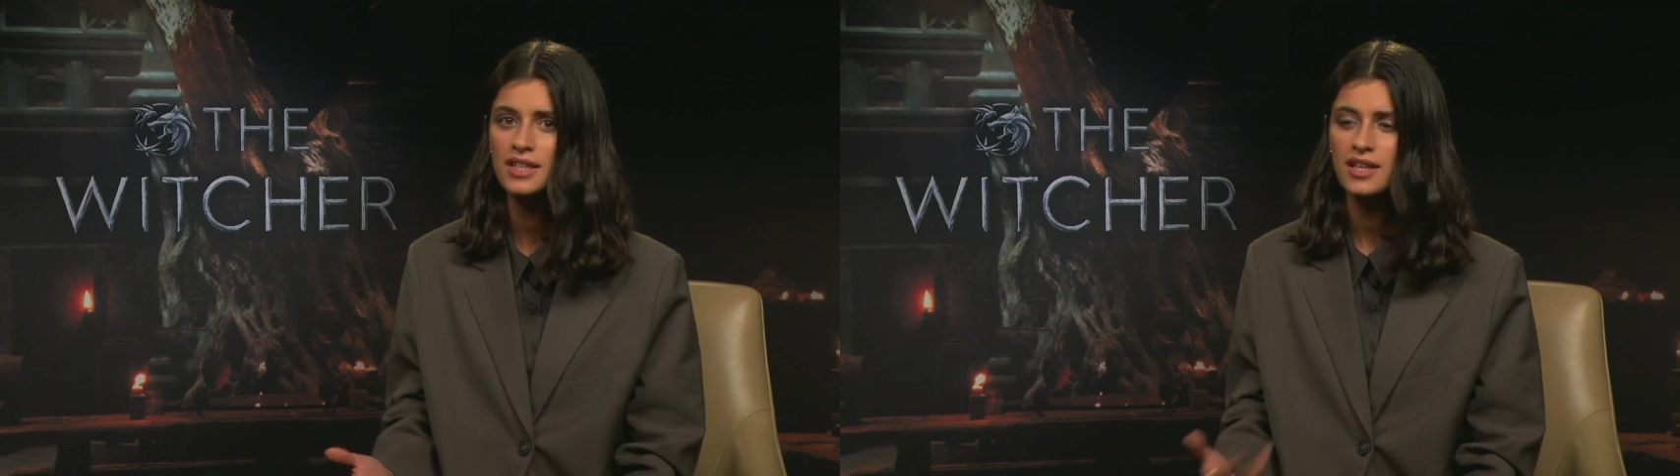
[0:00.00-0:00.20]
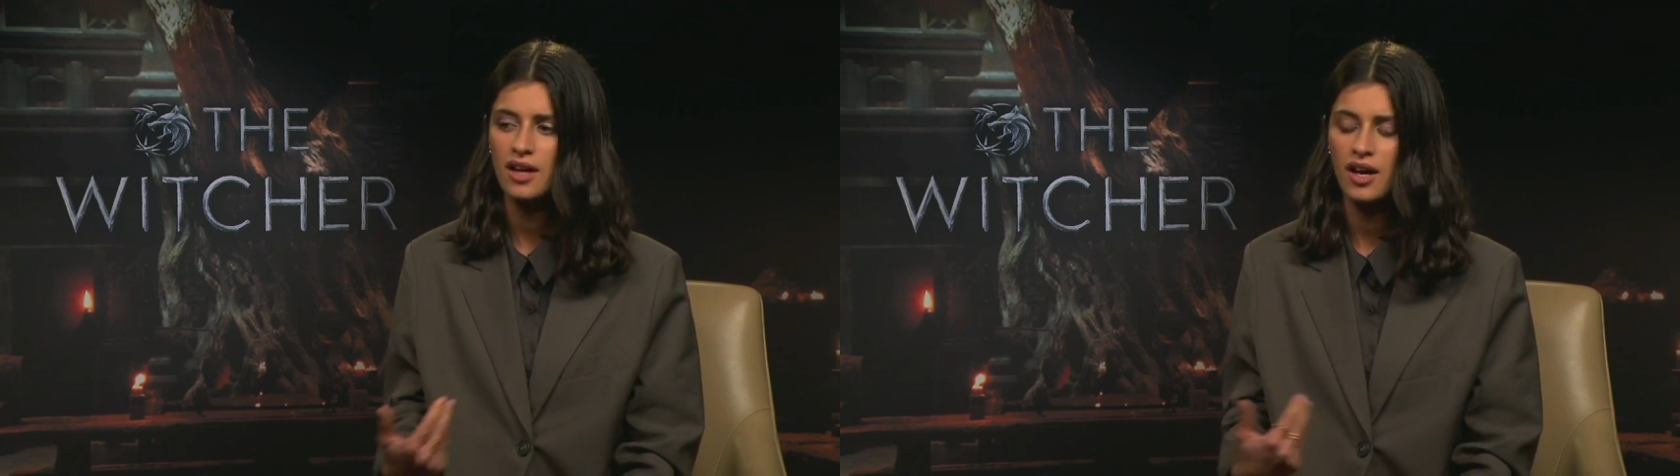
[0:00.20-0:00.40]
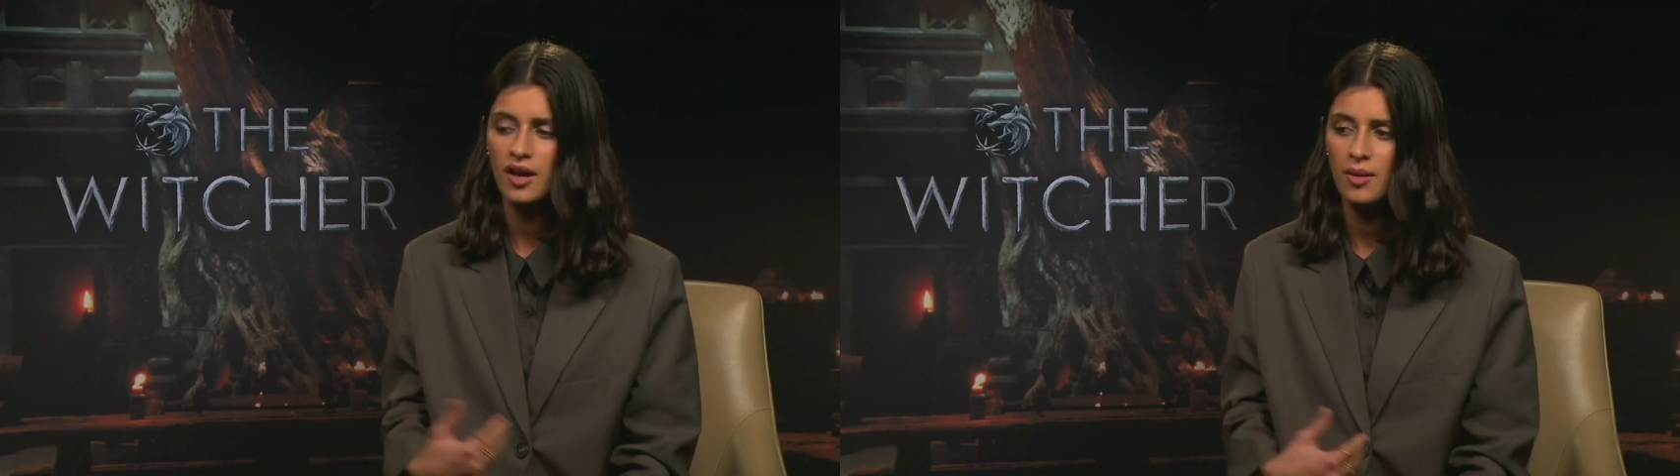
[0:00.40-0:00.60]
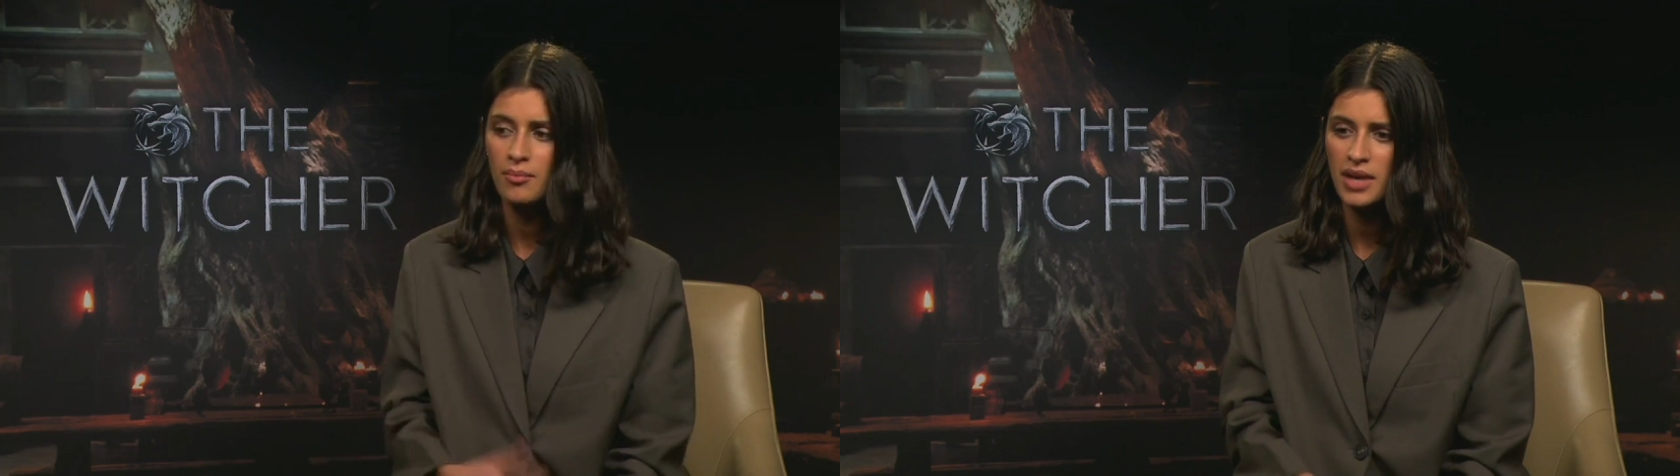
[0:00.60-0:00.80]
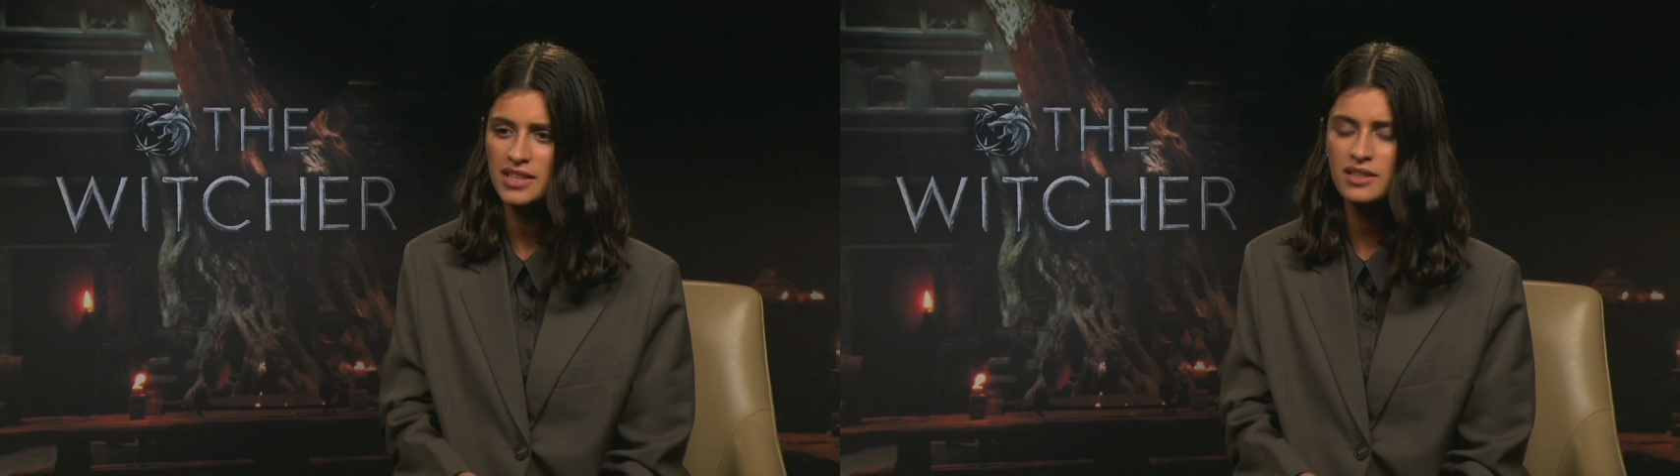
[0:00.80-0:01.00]
Um,
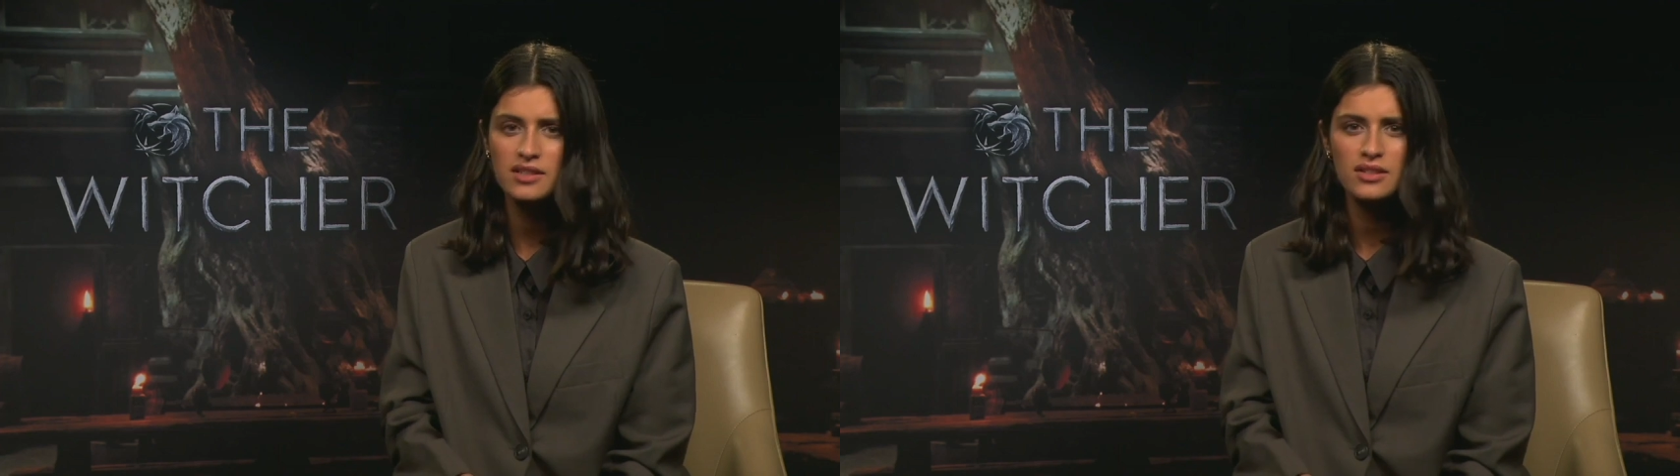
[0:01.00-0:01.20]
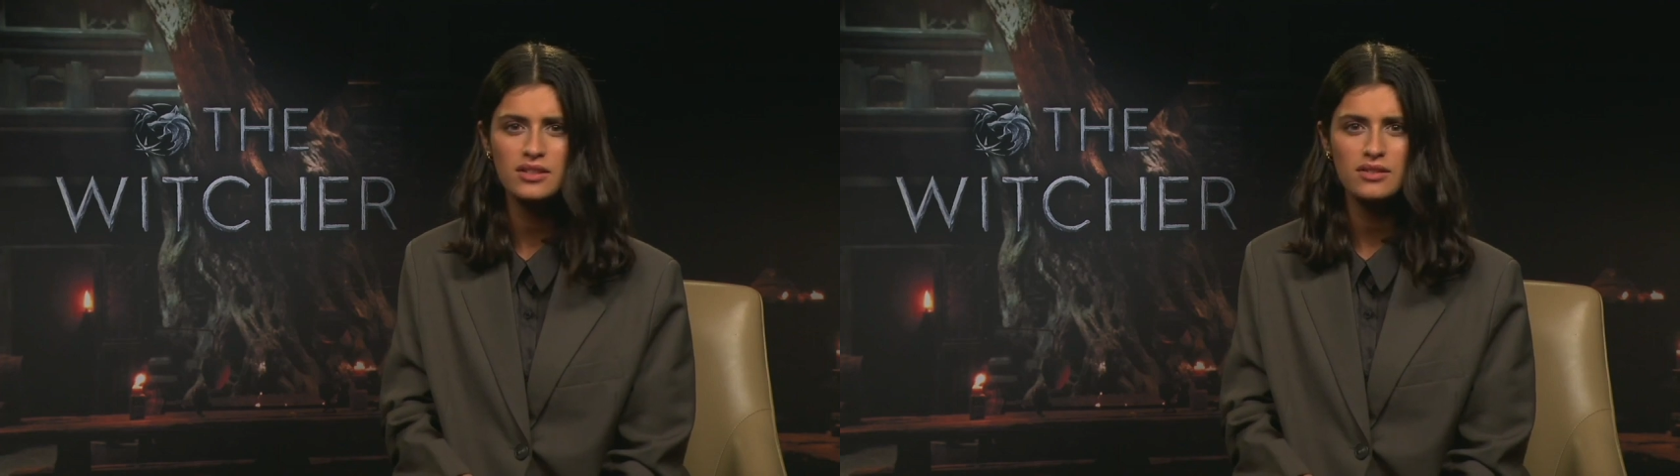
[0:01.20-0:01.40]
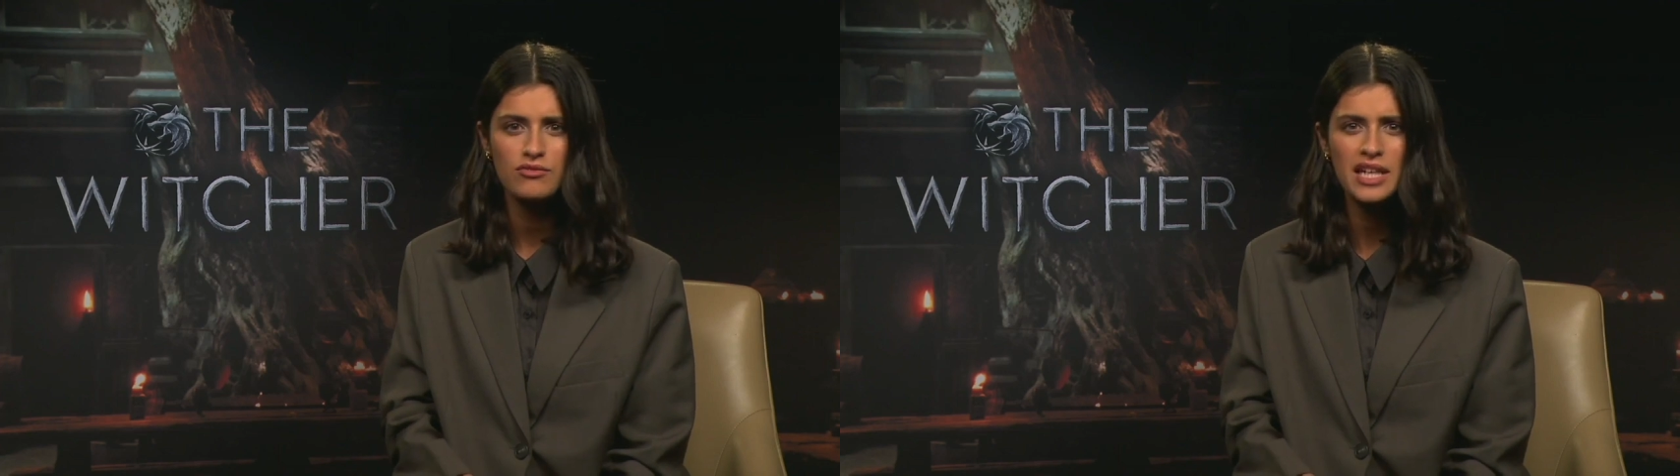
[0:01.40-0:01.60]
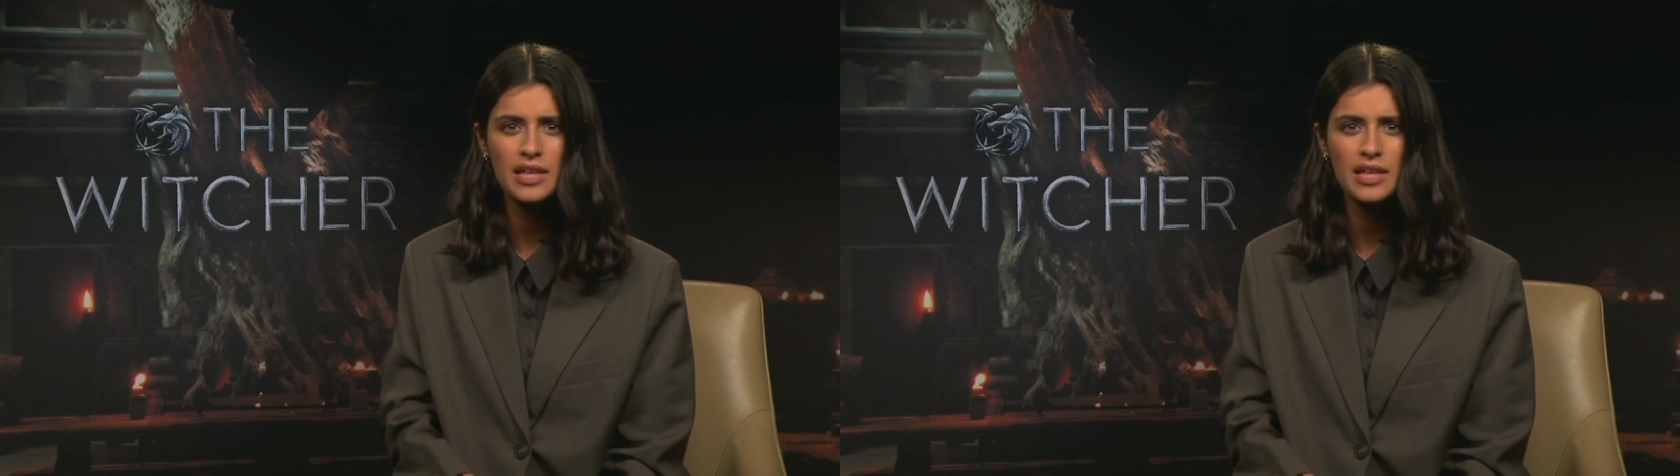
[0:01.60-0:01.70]
I didn't really